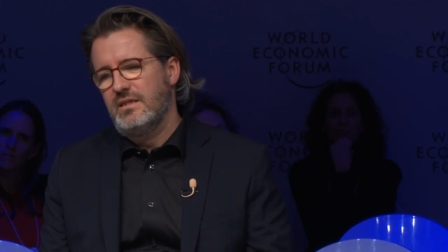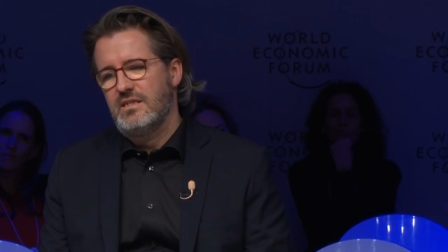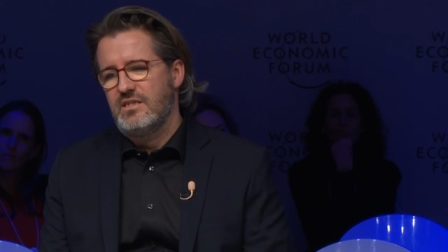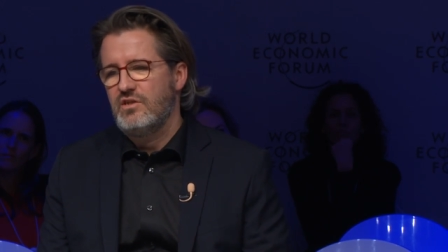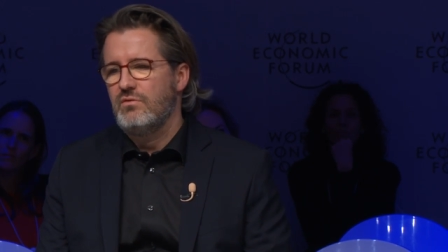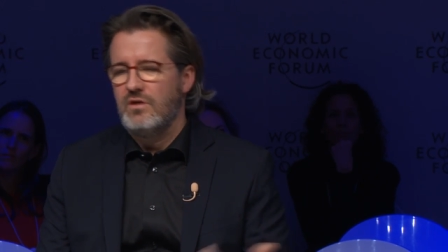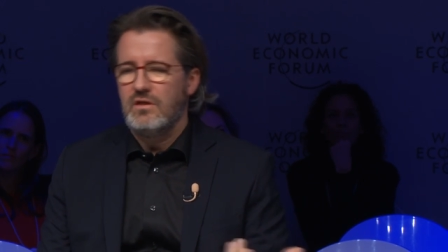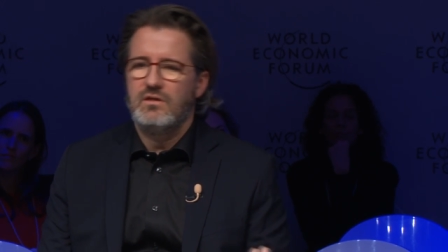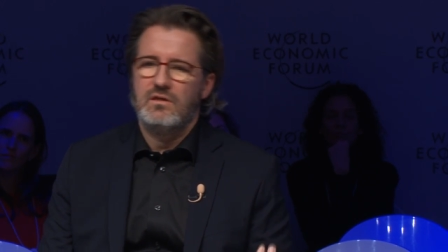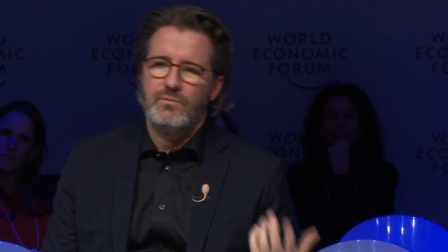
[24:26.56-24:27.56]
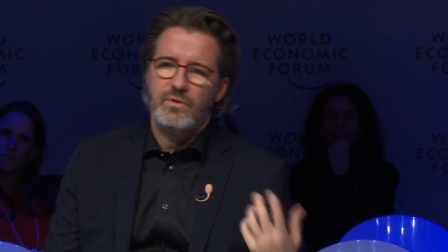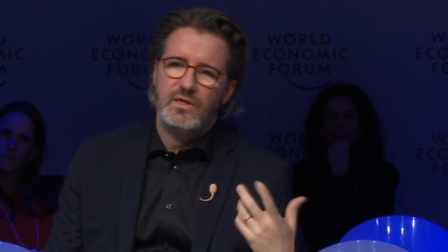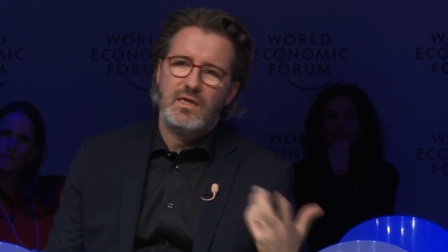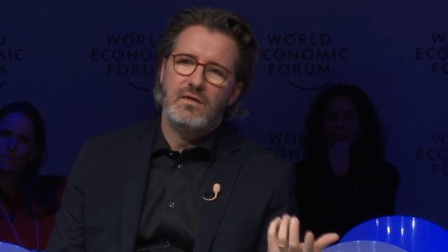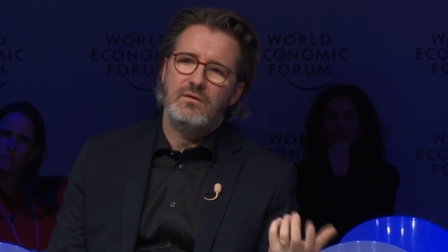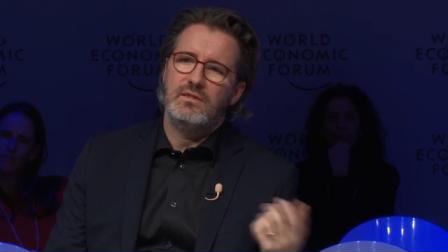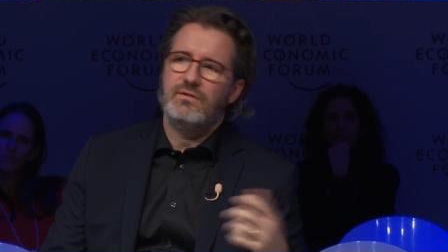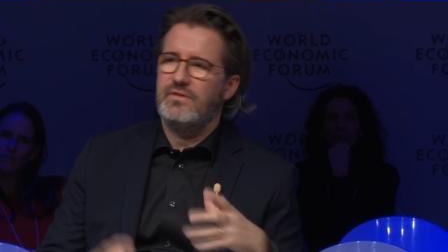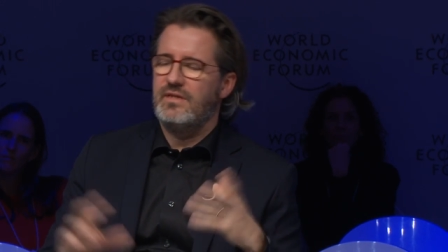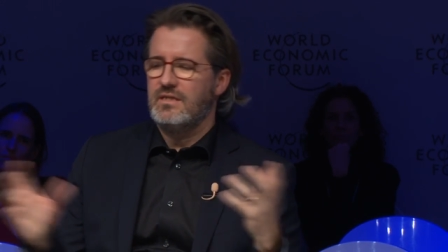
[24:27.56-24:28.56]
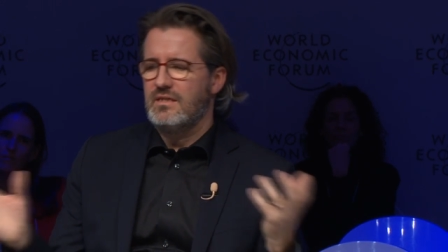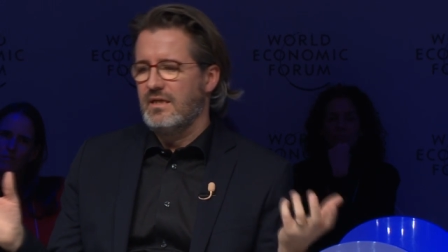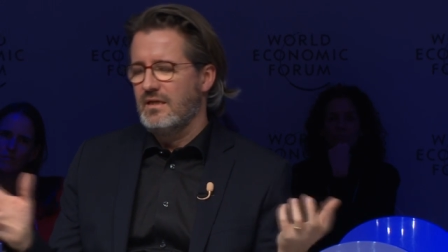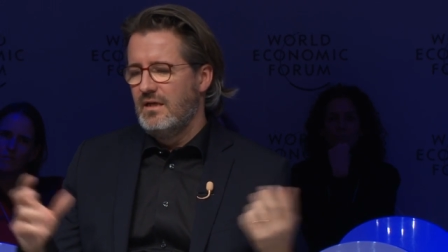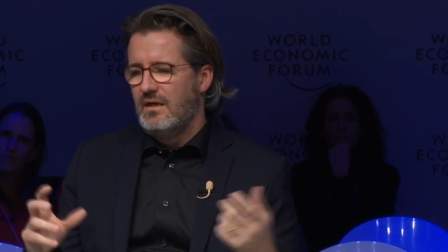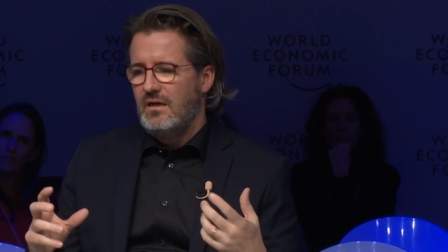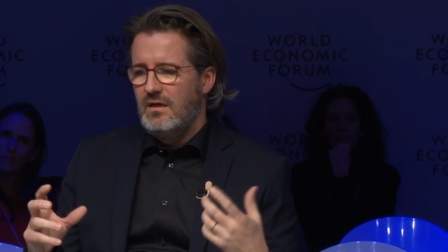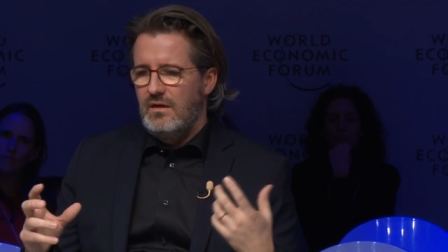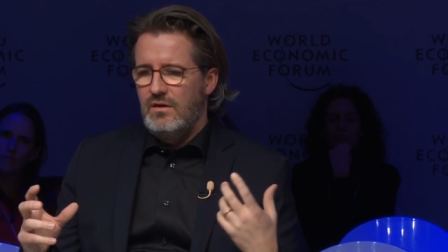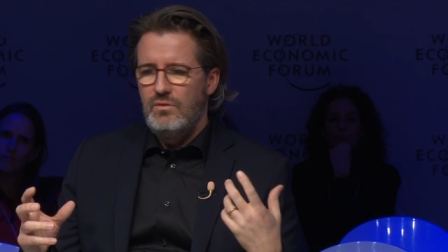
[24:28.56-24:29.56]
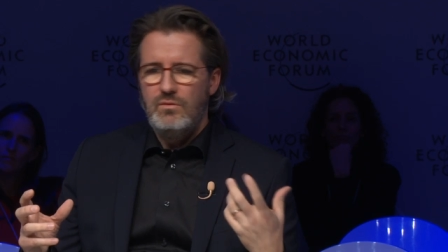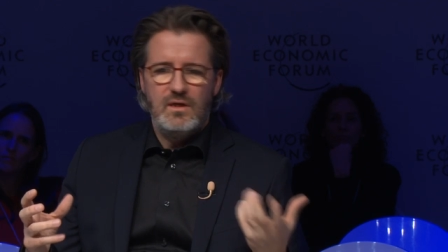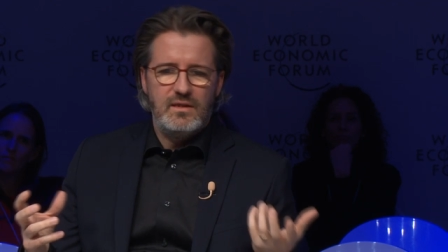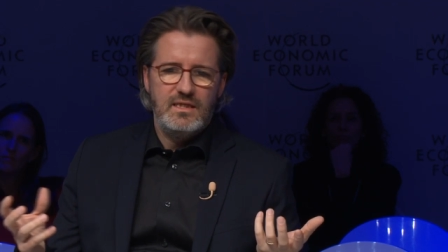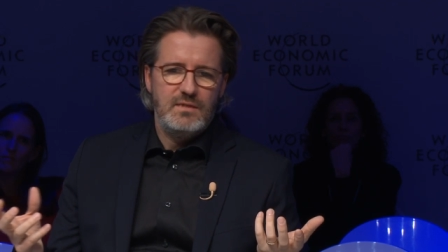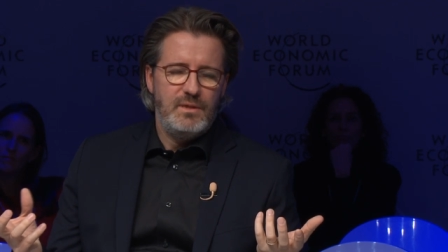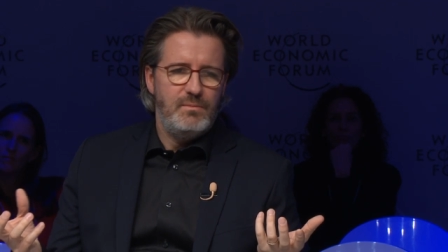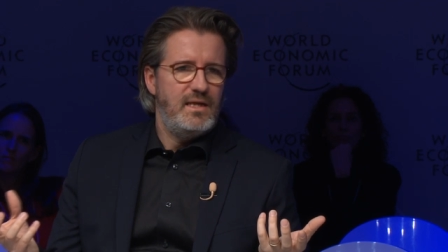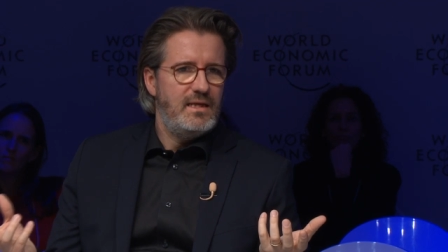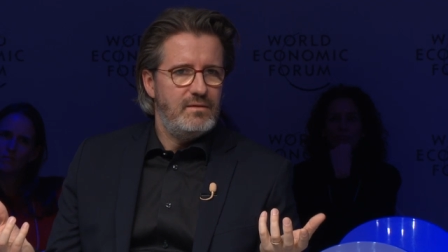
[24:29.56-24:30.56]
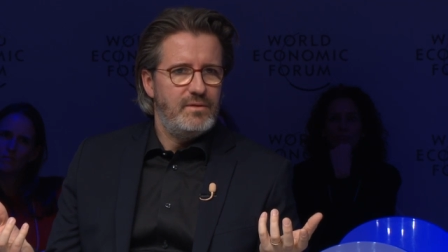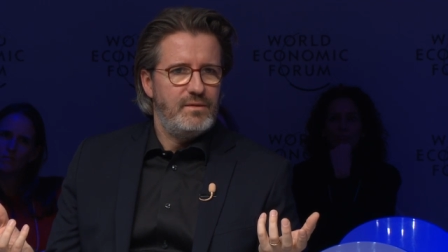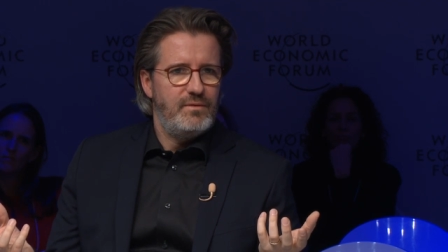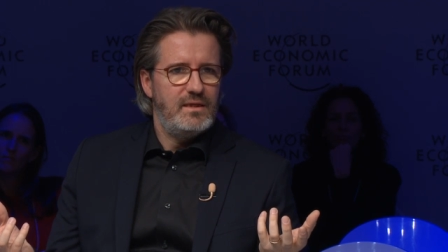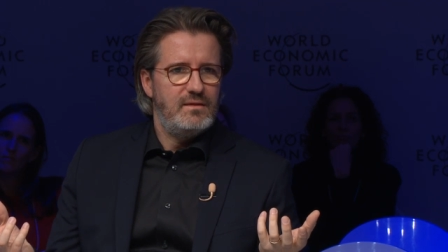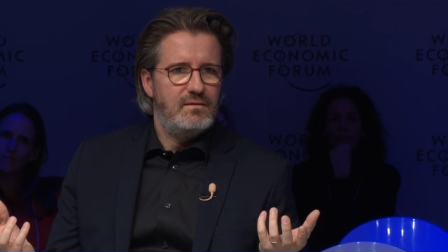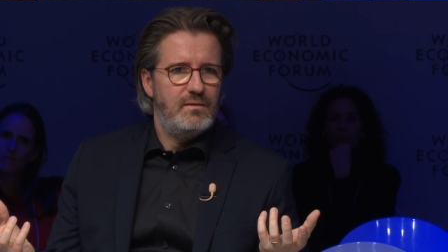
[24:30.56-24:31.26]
this is so not going to work out. Everything is like, who are these people anyway, right?